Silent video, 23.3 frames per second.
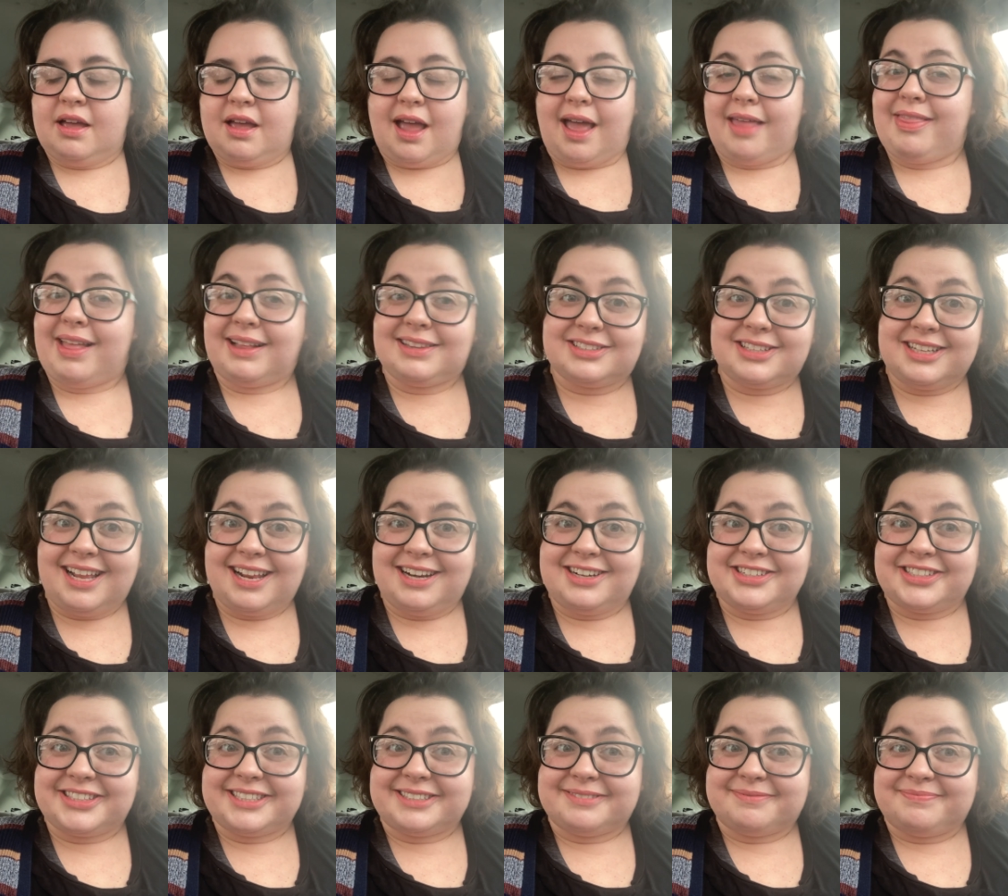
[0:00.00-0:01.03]
And that's good
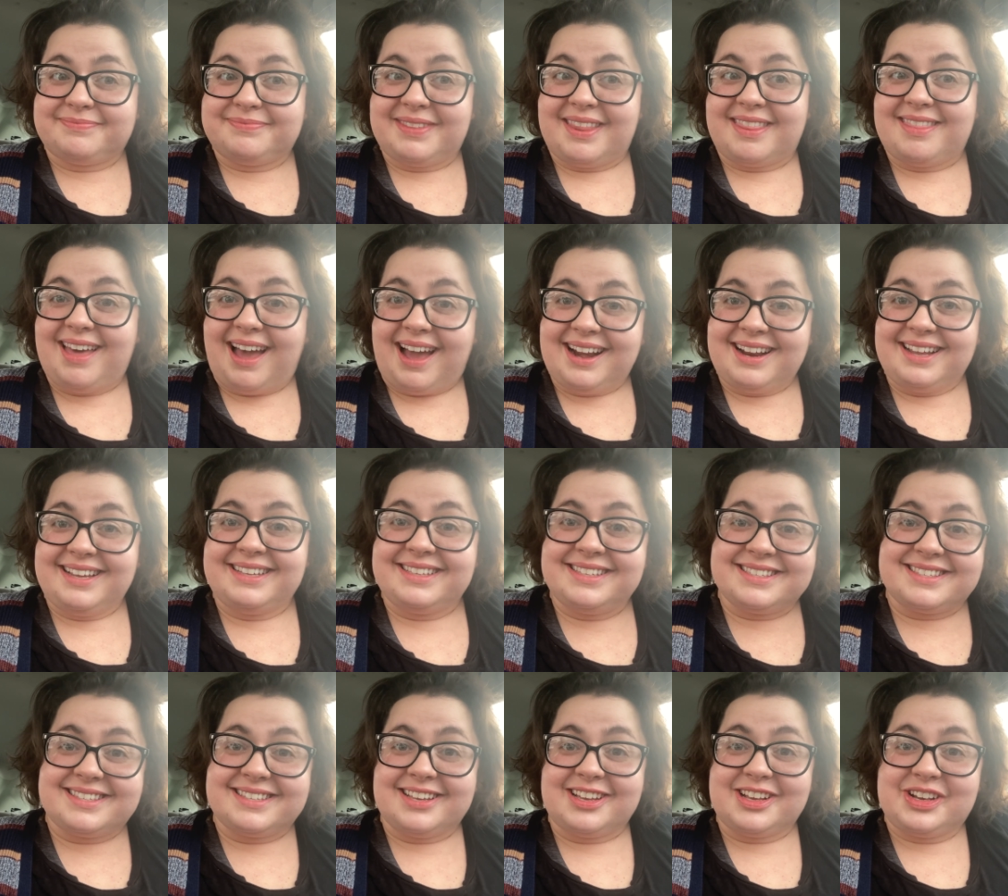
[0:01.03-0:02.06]
energy that
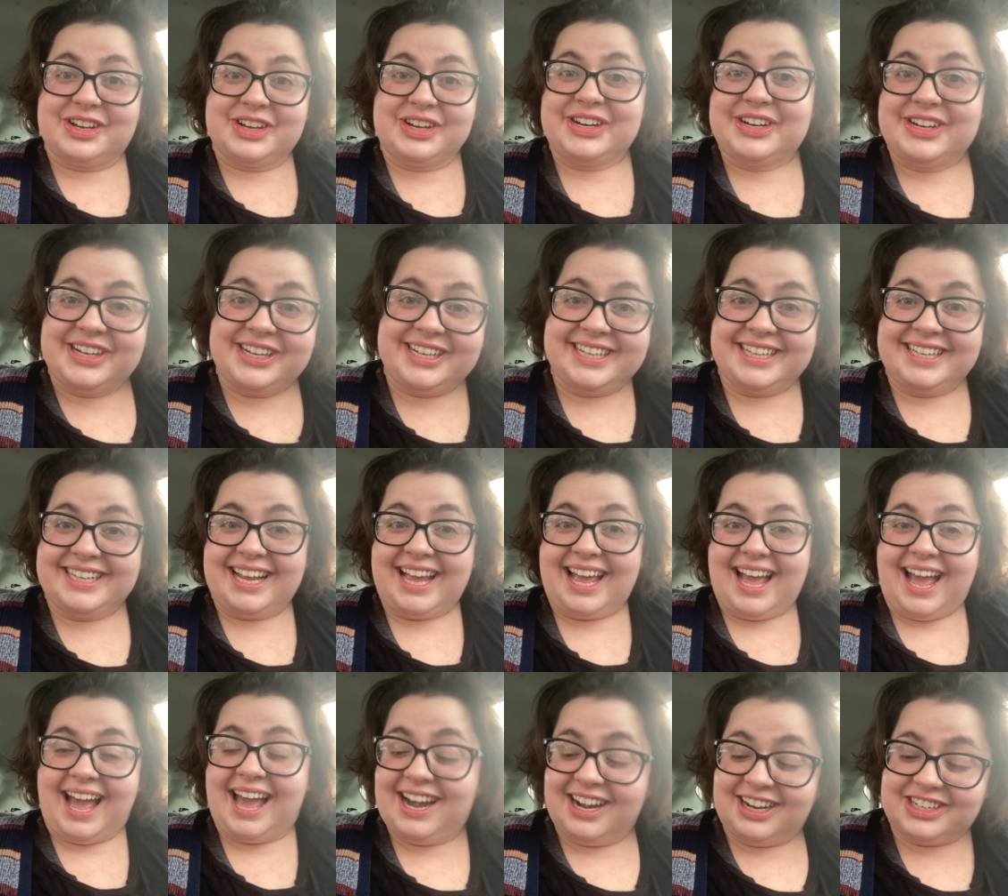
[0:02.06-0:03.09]
is good
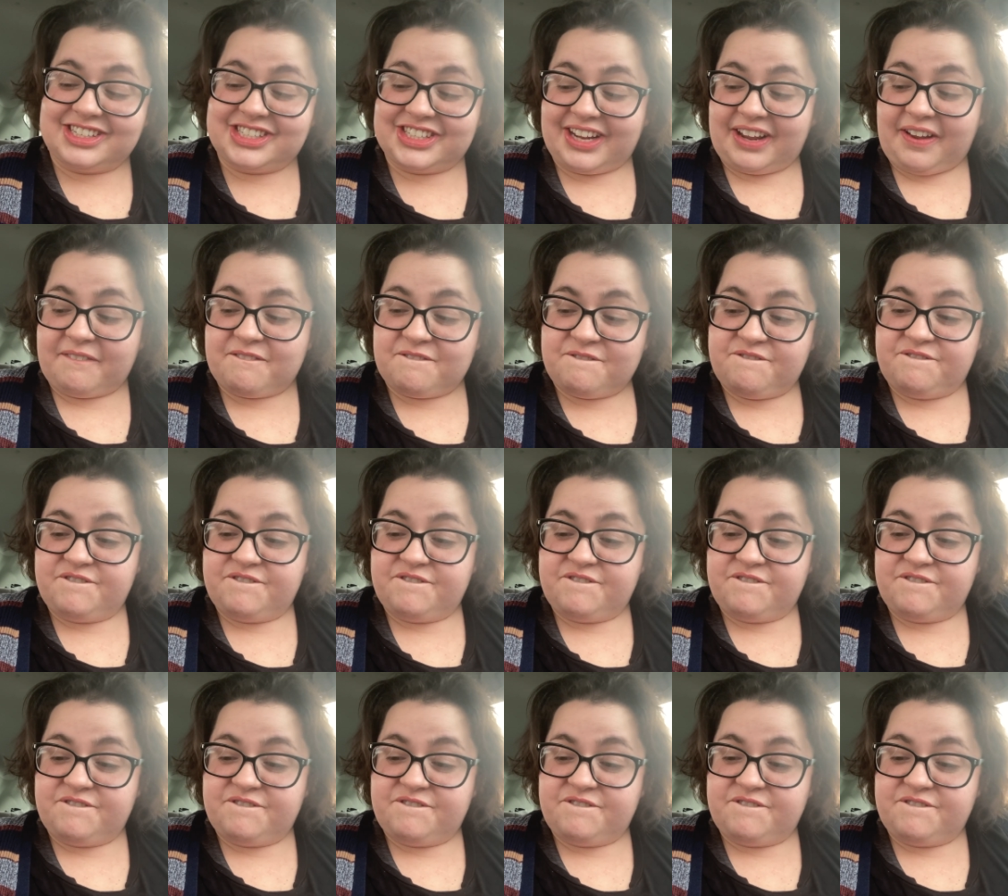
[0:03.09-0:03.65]
energy,